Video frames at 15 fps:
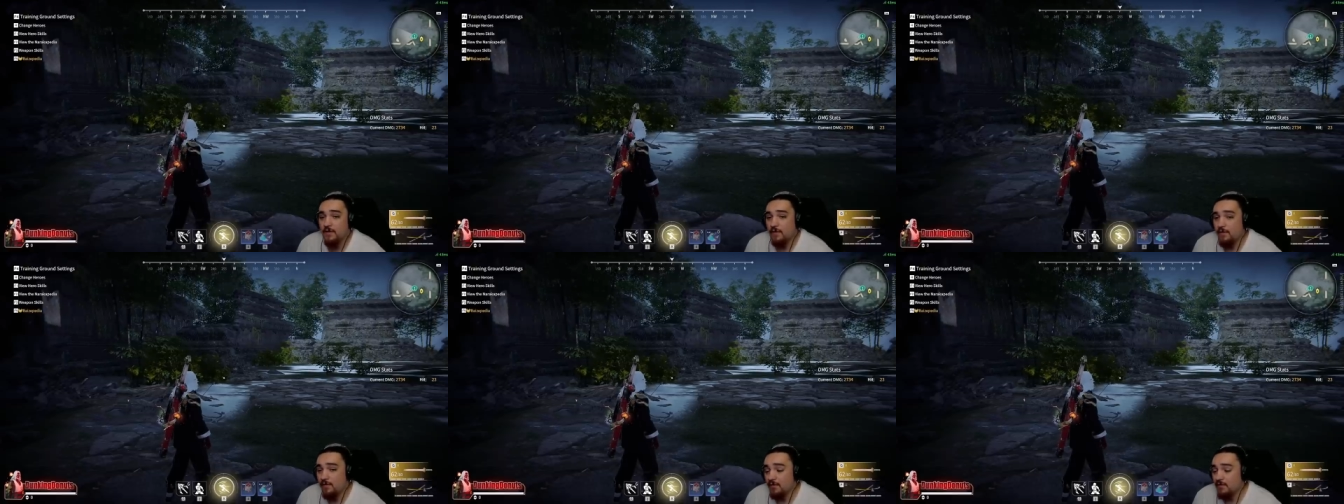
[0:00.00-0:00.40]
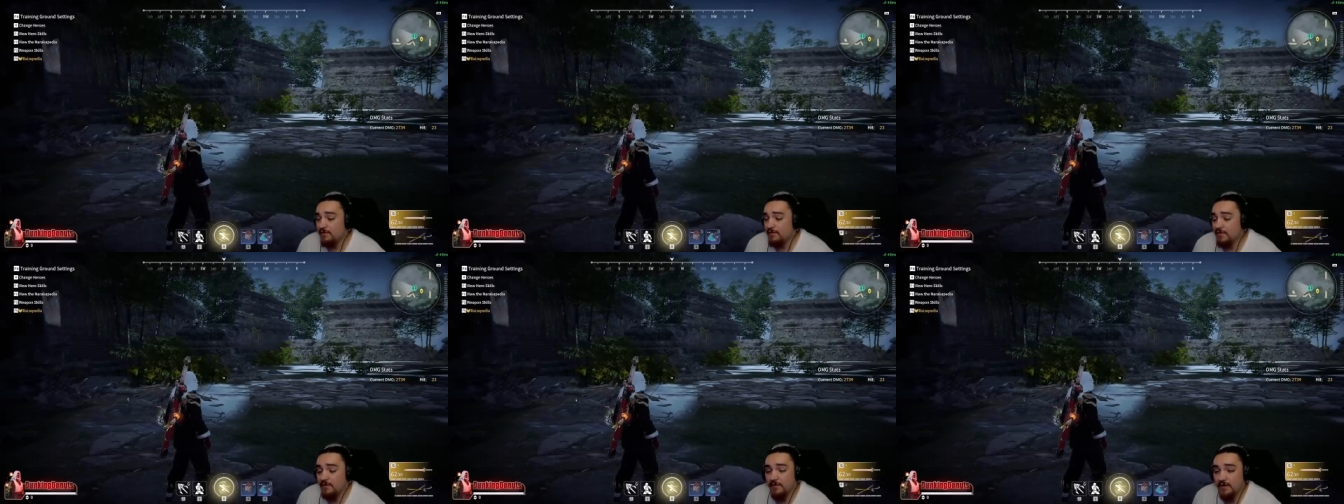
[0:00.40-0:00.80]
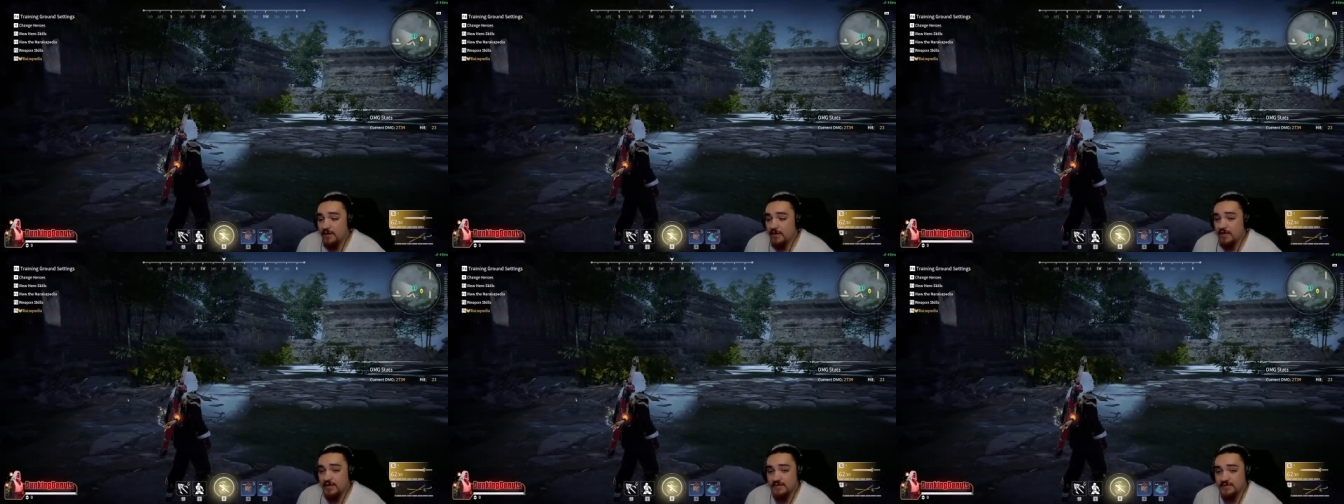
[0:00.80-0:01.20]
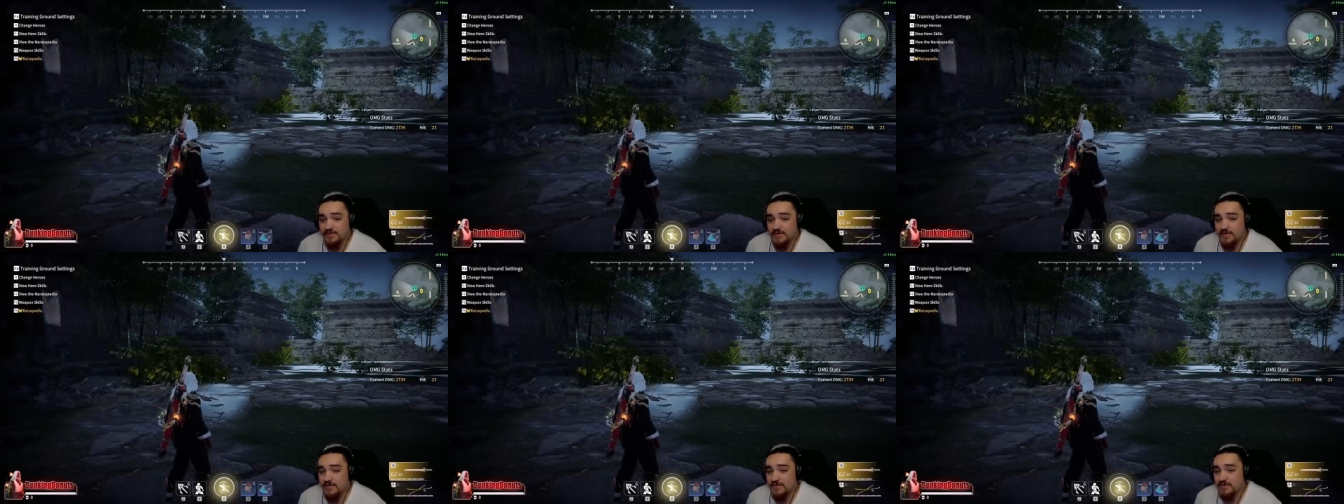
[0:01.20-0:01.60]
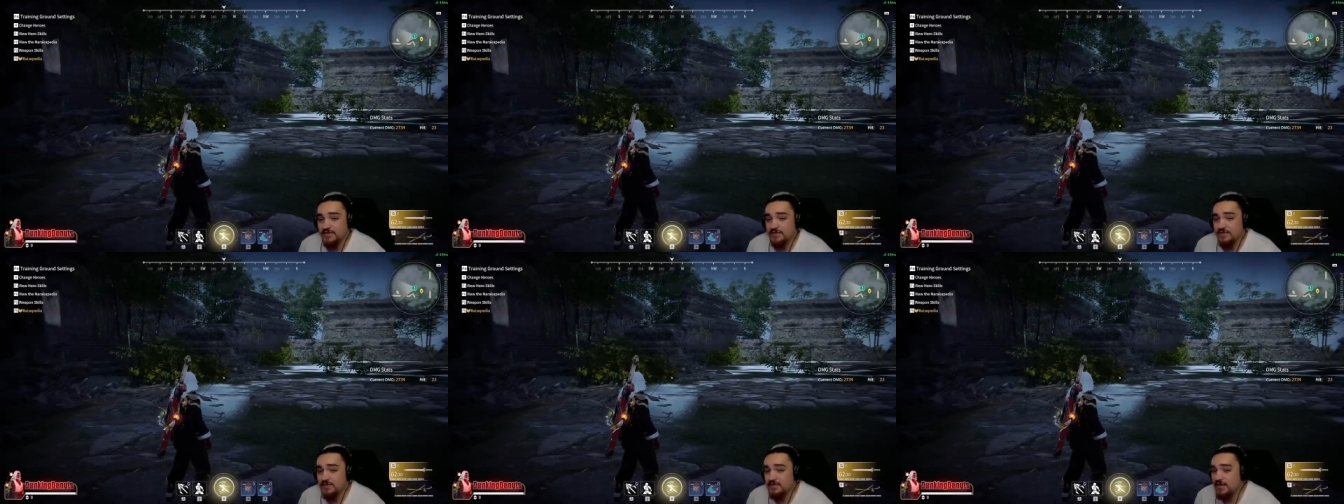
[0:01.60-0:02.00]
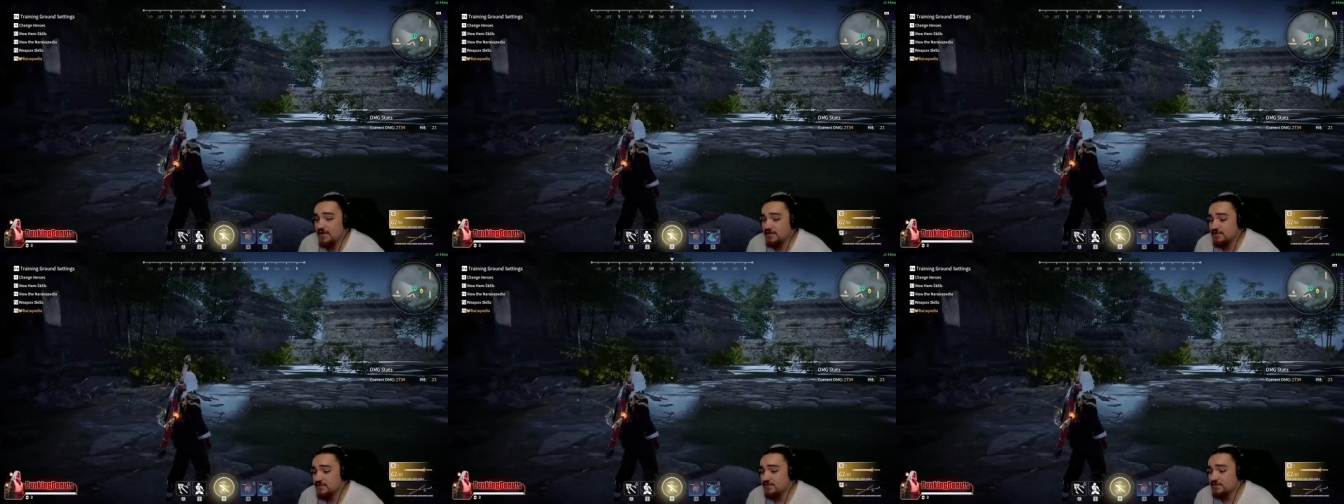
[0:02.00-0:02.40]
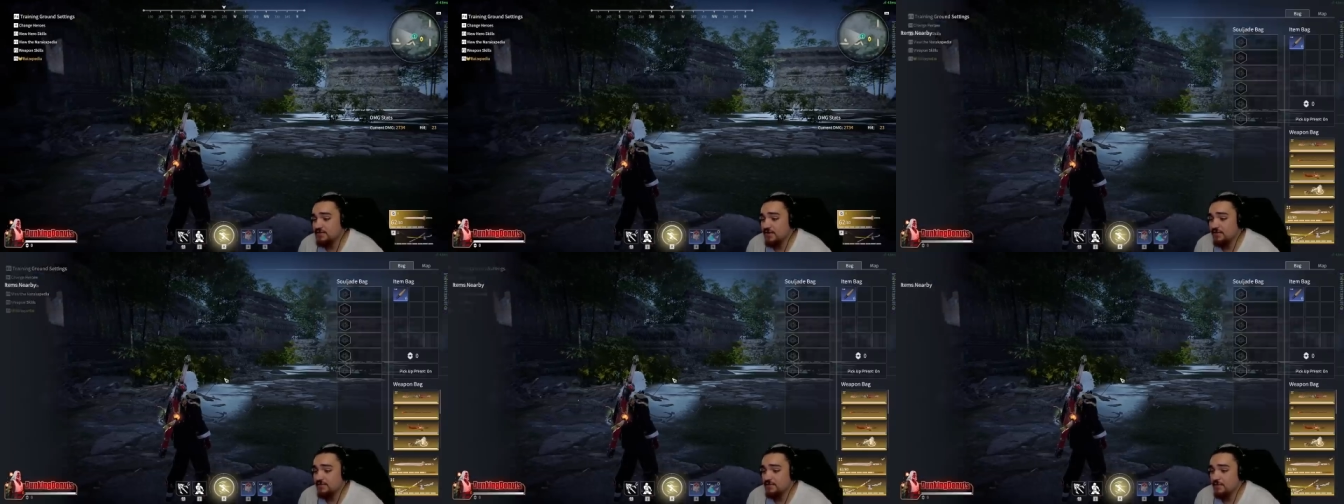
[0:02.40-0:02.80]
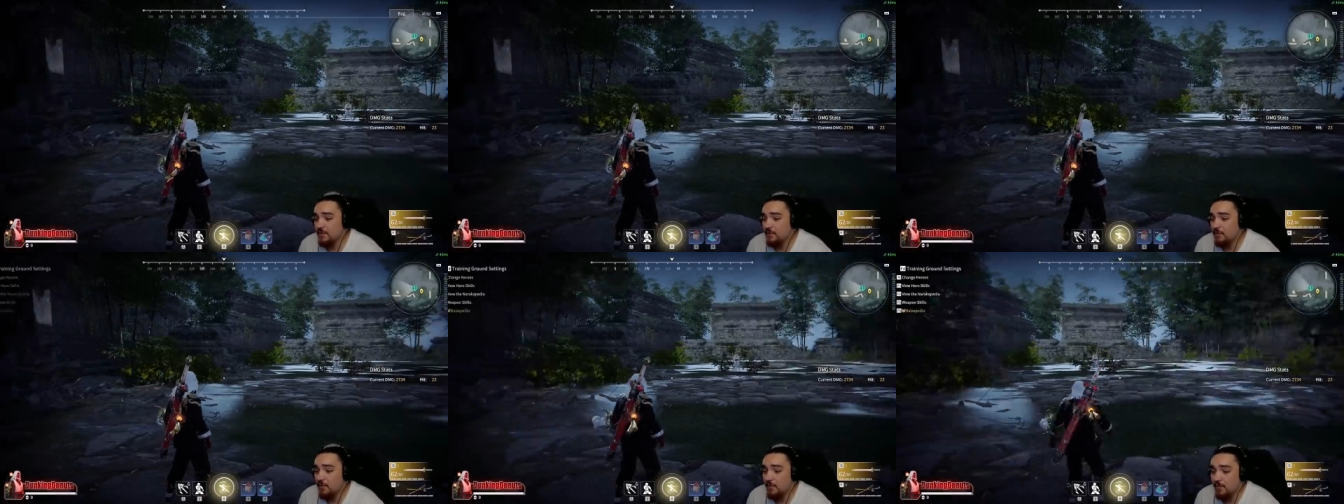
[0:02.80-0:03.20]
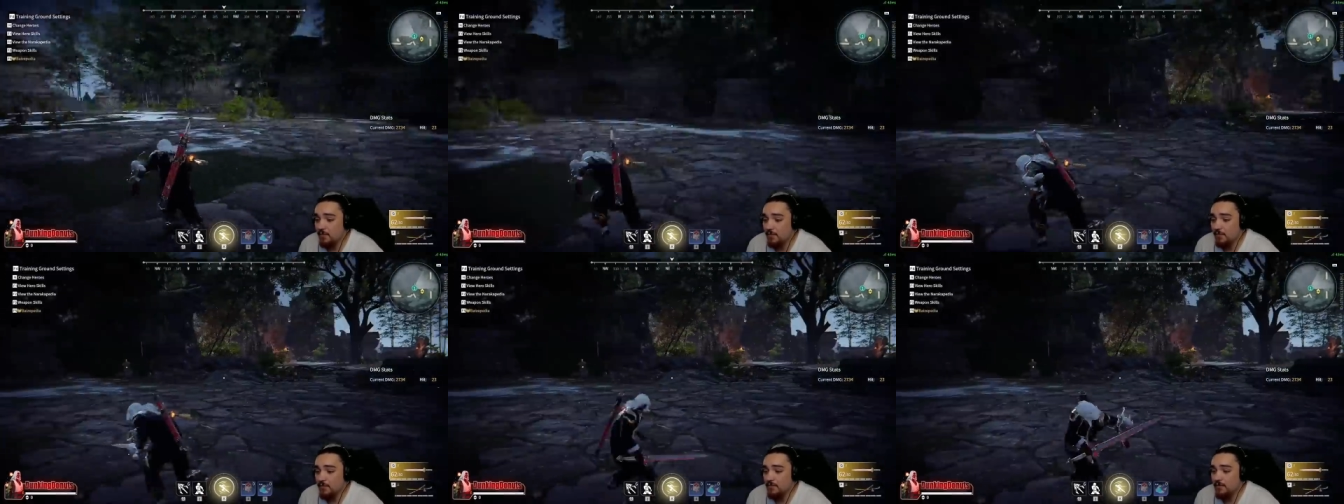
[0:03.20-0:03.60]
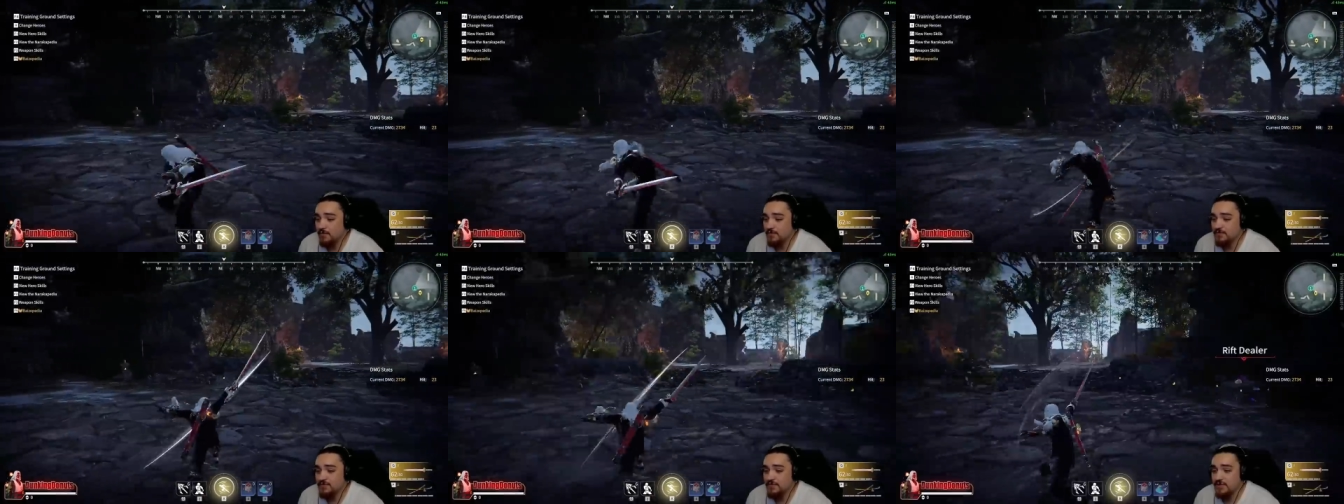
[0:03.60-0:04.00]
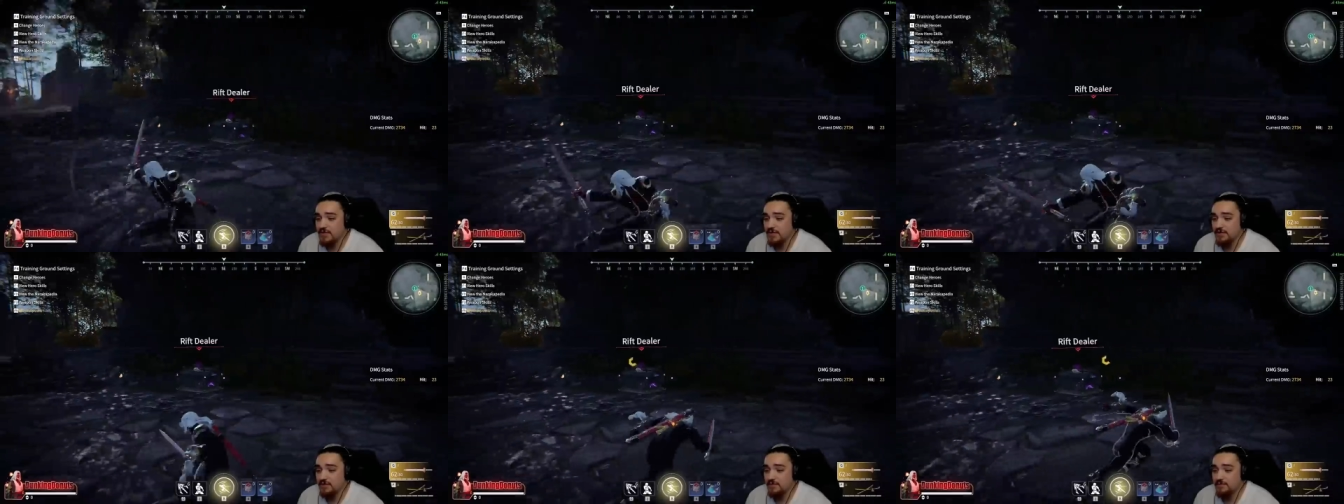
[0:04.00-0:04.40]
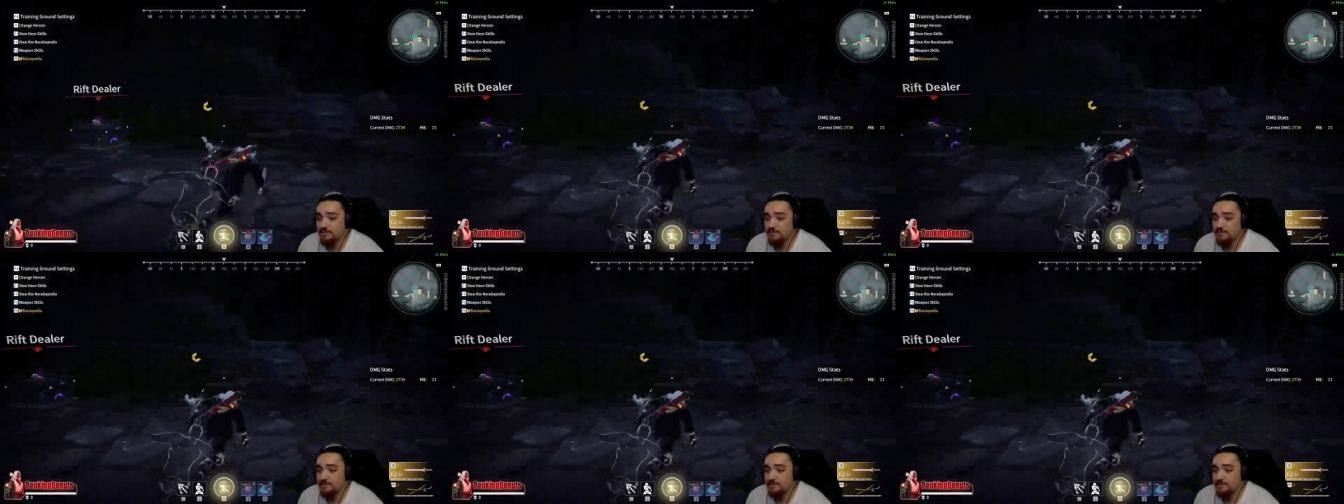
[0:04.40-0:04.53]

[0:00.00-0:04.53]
all of it all it is is attaching yourself to a wall or ceiling